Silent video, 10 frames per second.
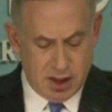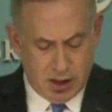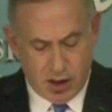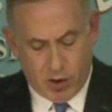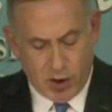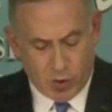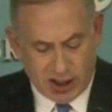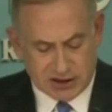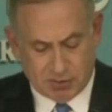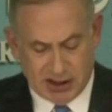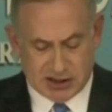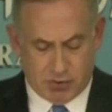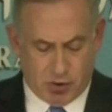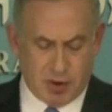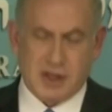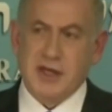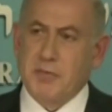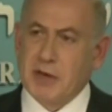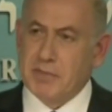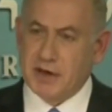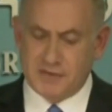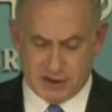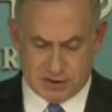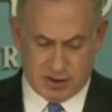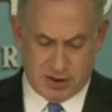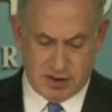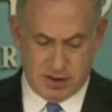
No one wants peace more than the people of Israel.